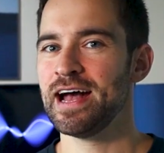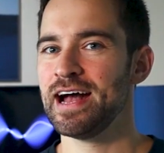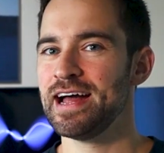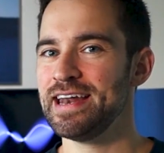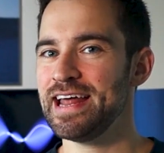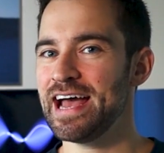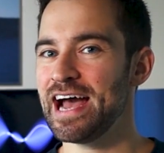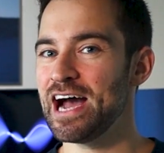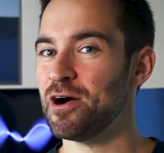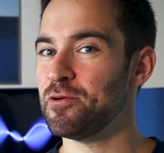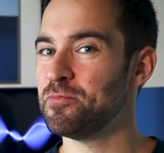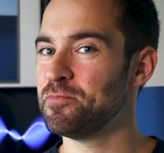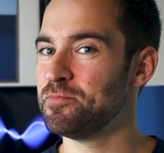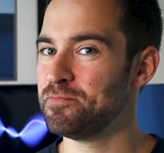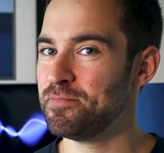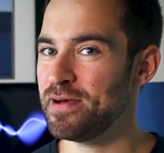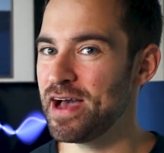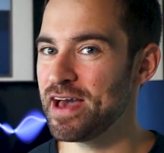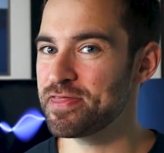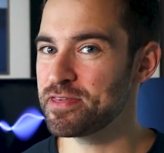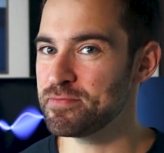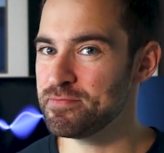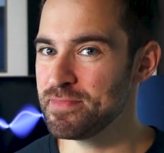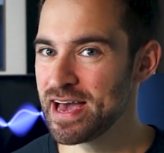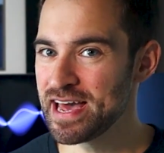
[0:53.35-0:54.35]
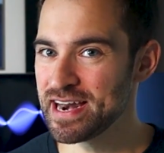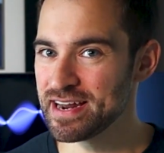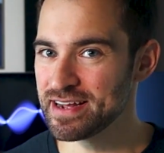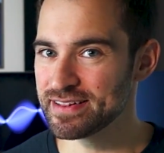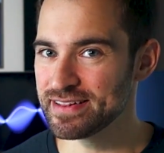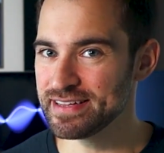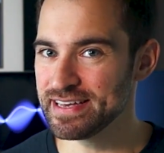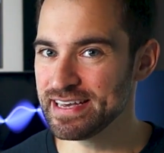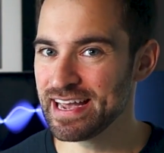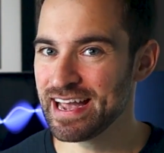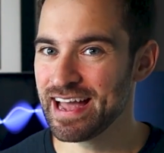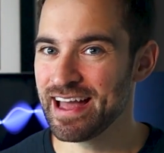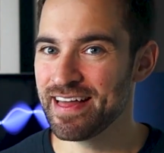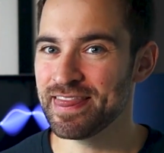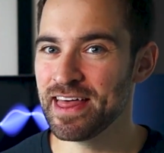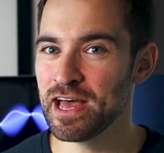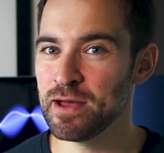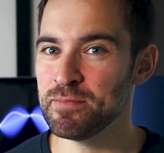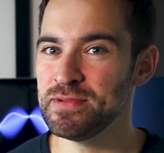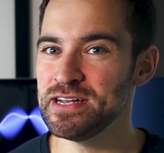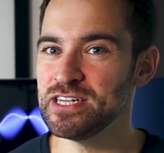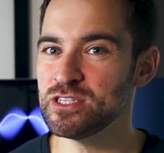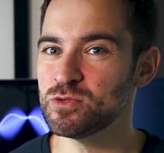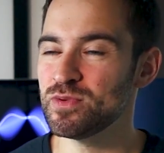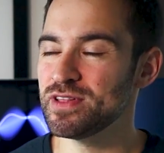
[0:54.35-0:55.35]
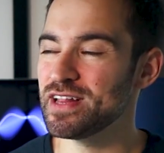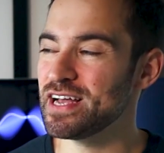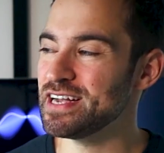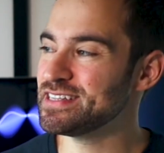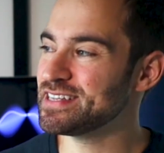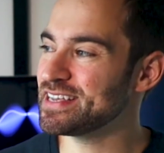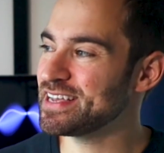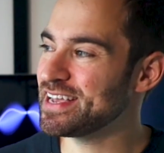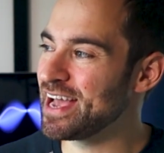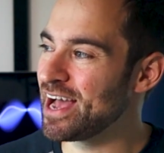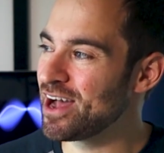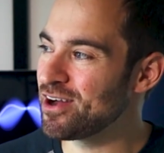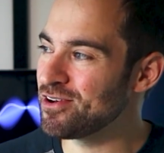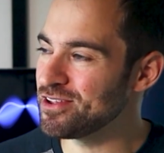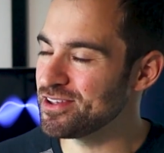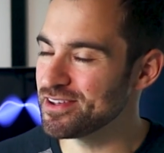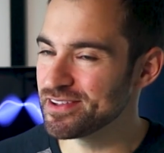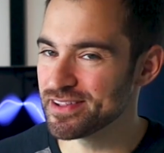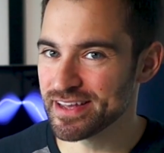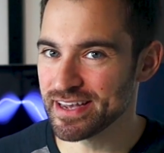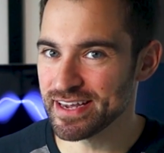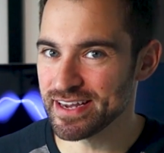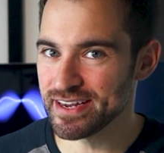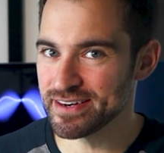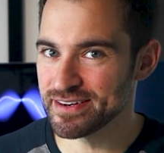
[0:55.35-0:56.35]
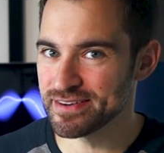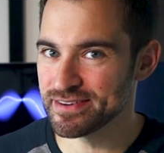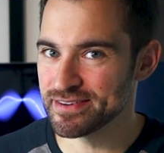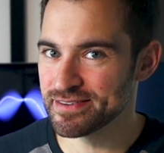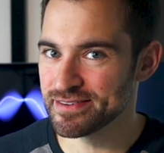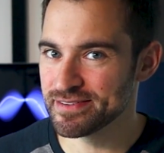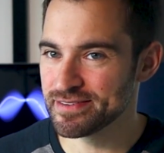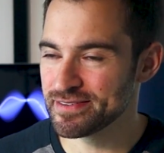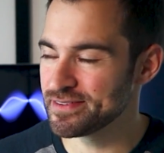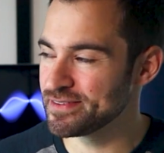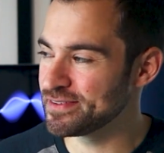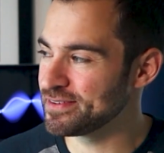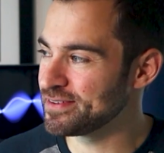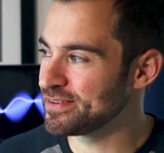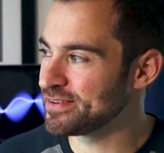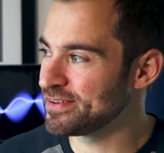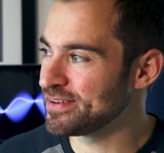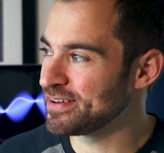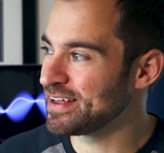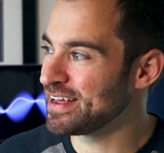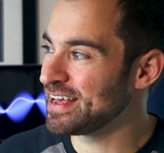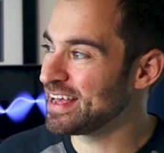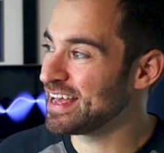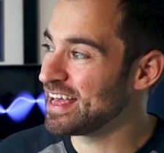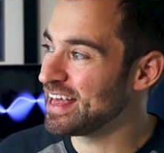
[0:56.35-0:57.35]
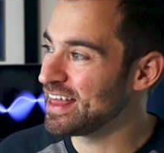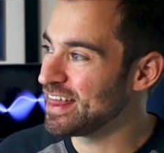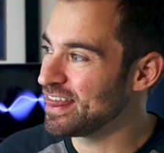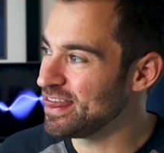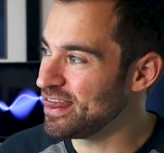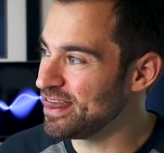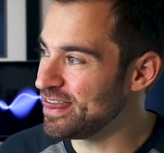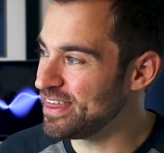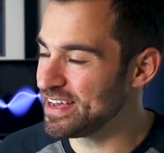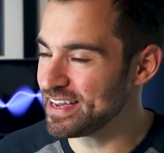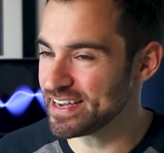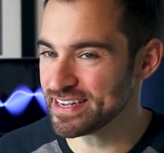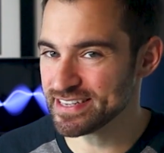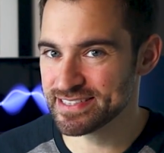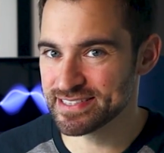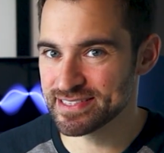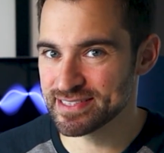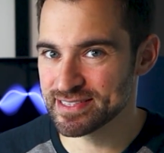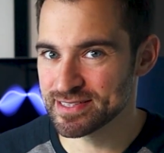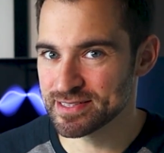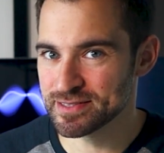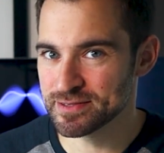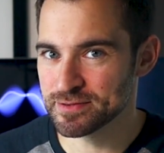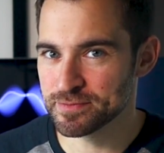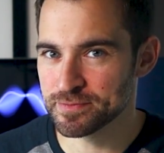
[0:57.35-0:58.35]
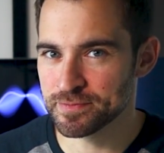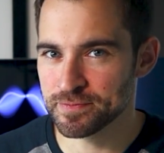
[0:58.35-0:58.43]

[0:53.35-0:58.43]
Now, mathematically, that means we like to calculate this.